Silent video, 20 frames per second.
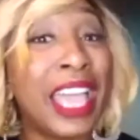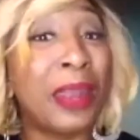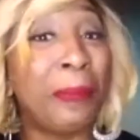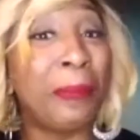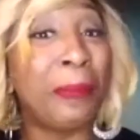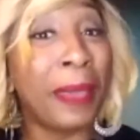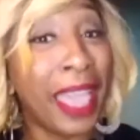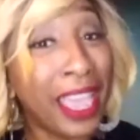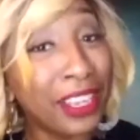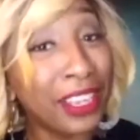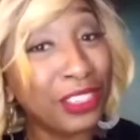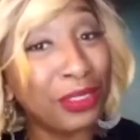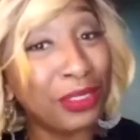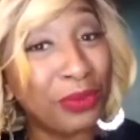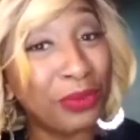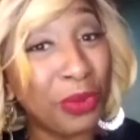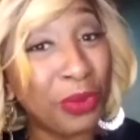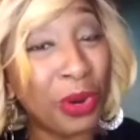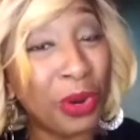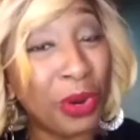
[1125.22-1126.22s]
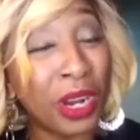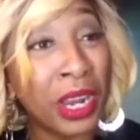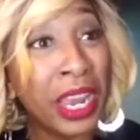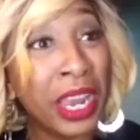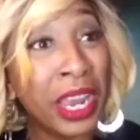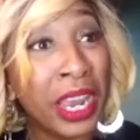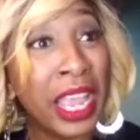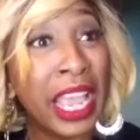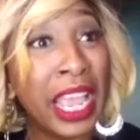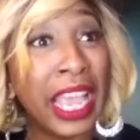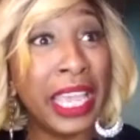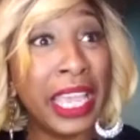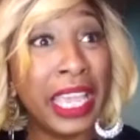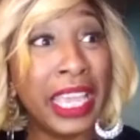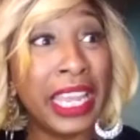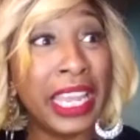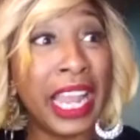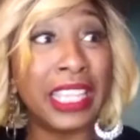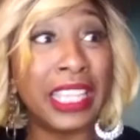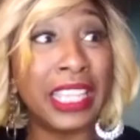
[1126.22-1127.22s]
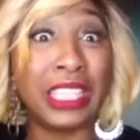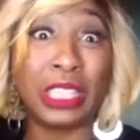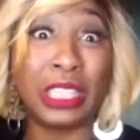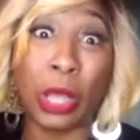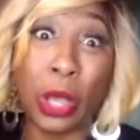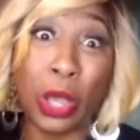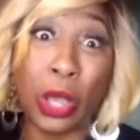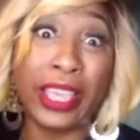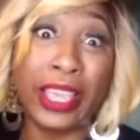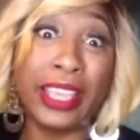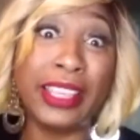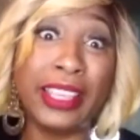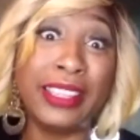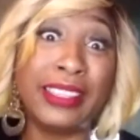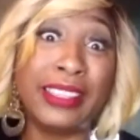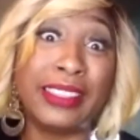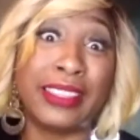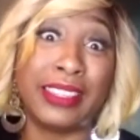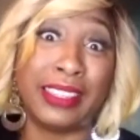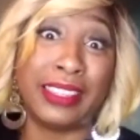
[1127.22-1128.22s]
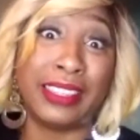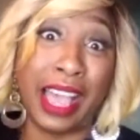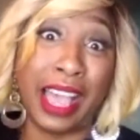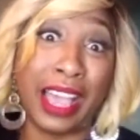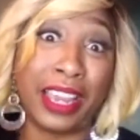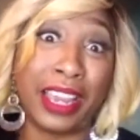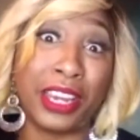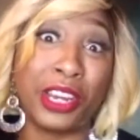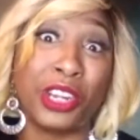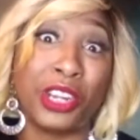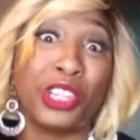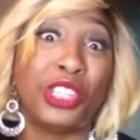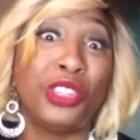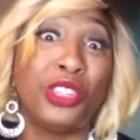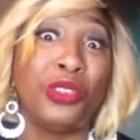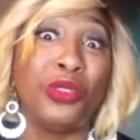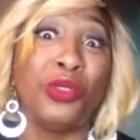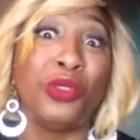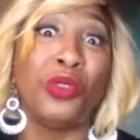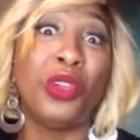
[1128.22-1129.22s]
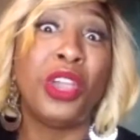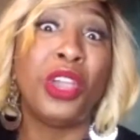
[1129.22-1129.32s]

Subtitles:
a passion for. And I saw his desire to,